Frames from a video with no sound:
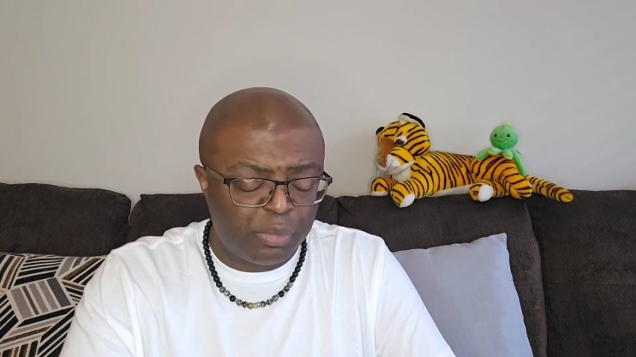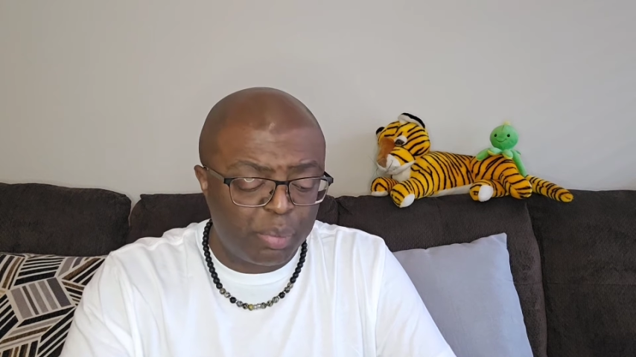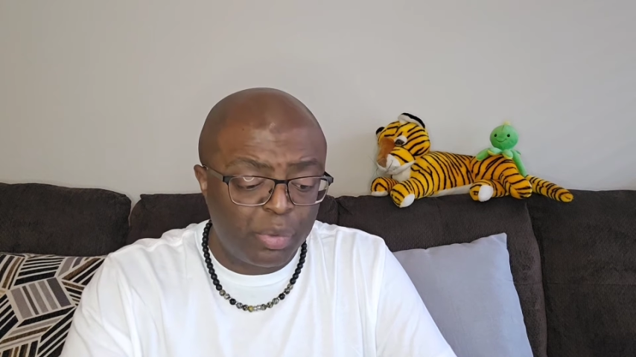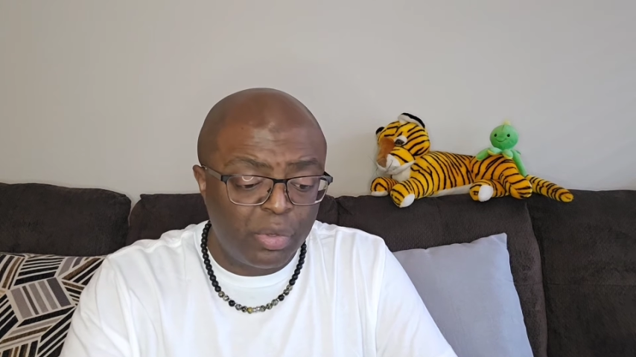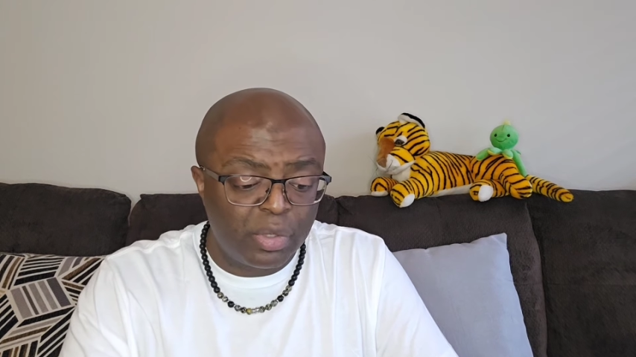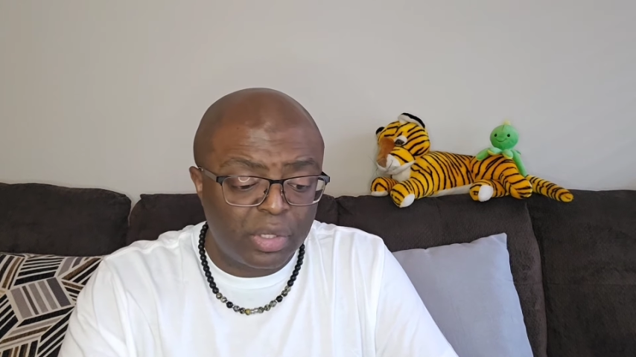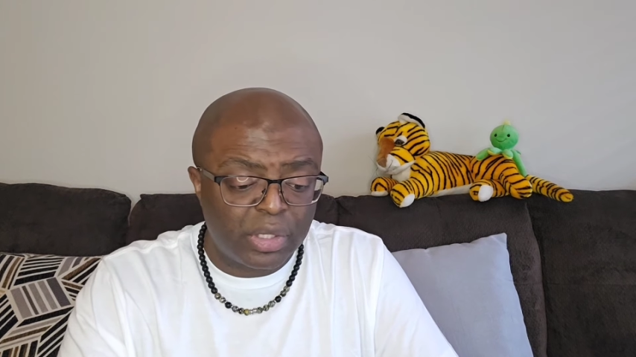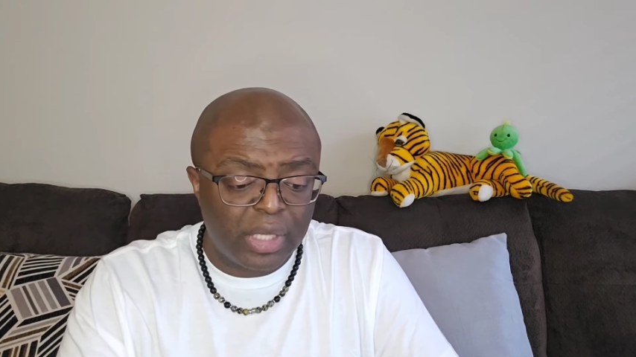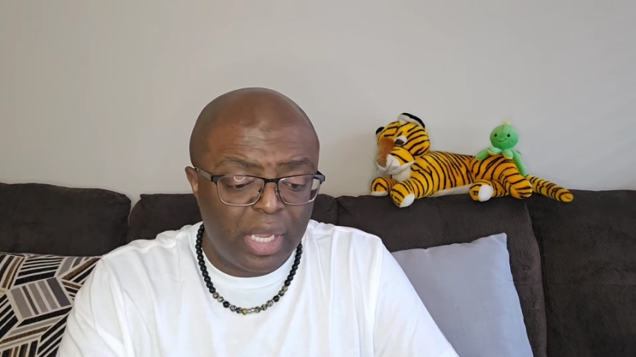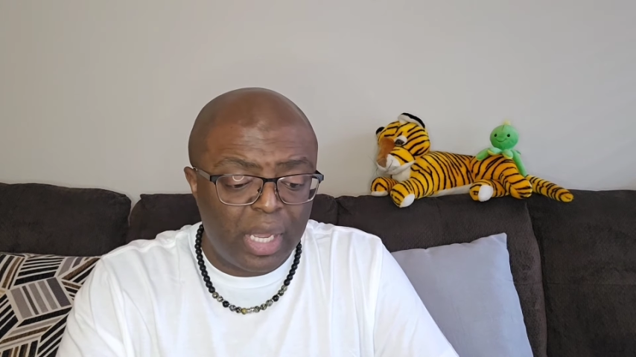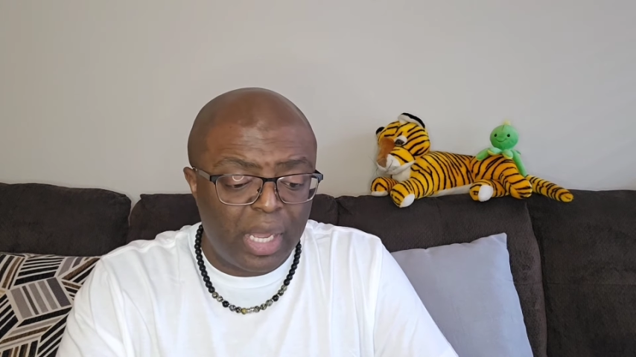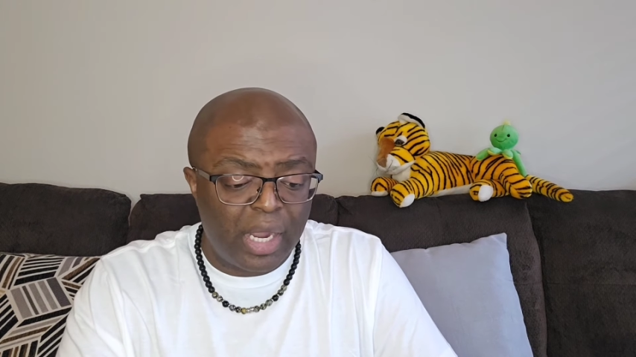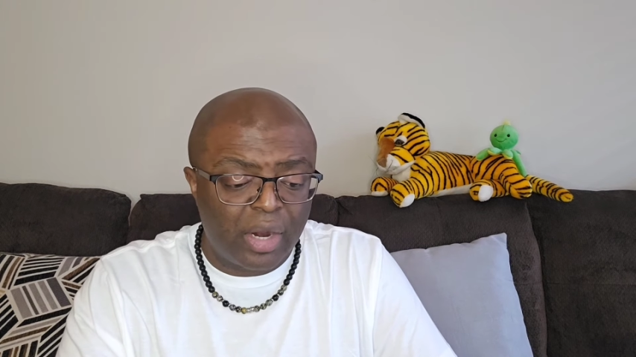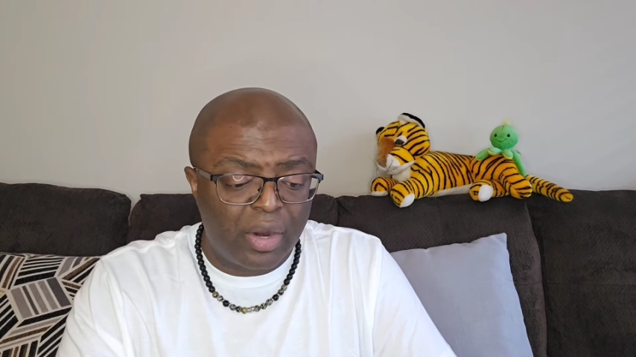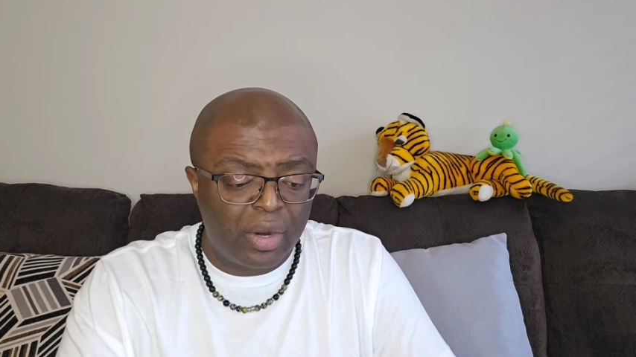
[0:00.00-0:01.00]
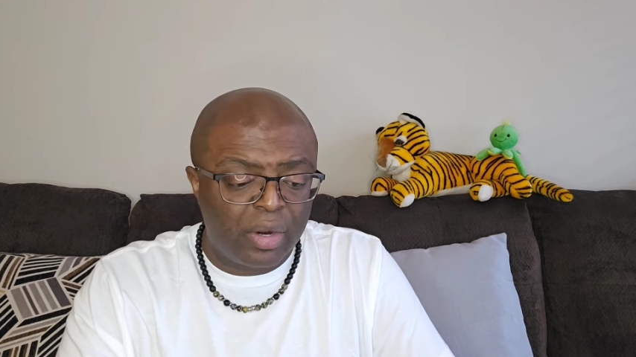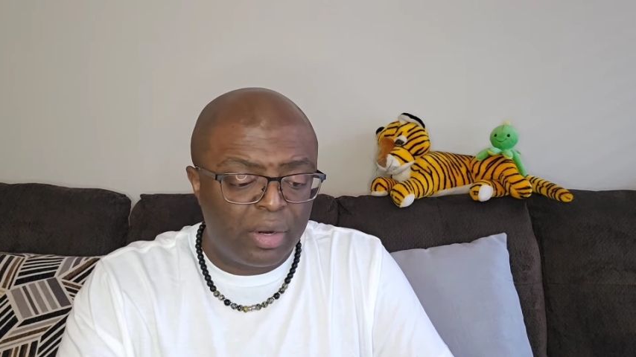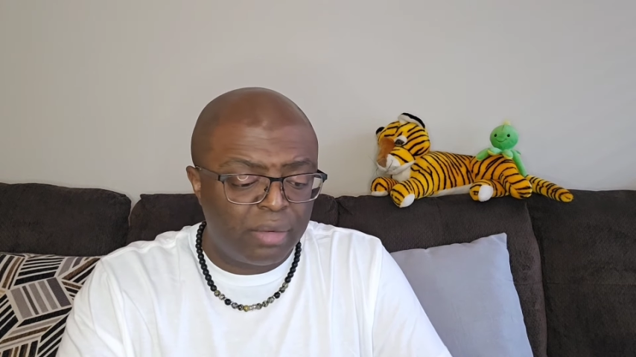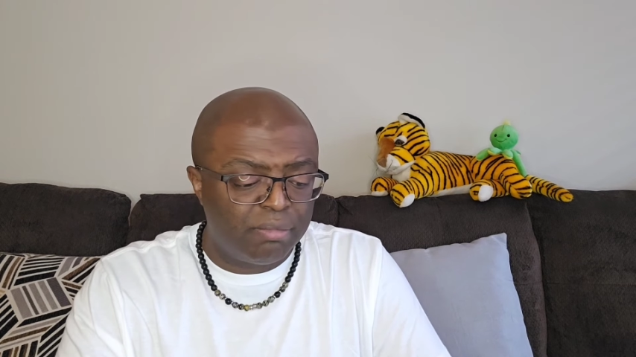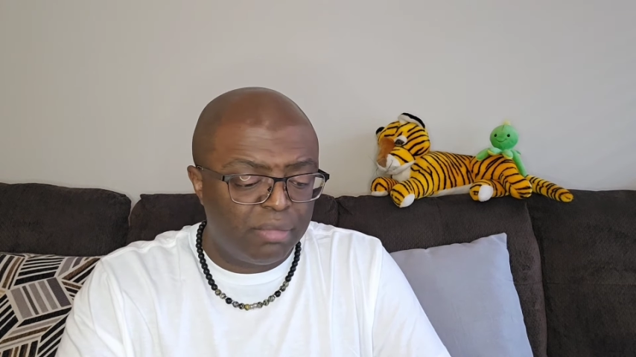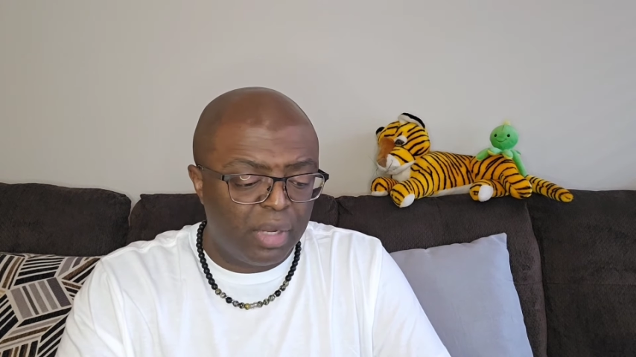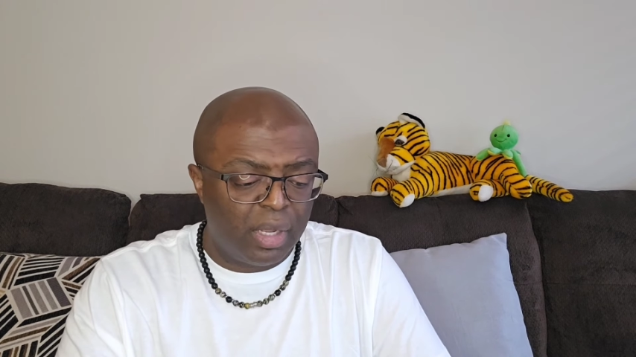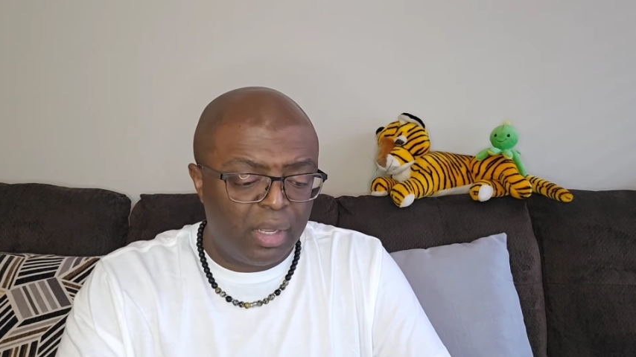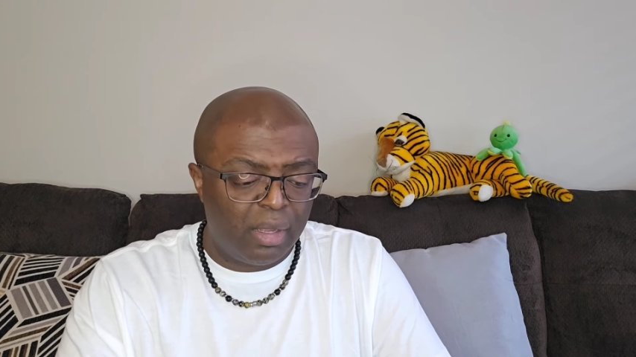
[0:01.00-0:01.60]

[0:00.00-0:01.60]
Miss Brooks, I heard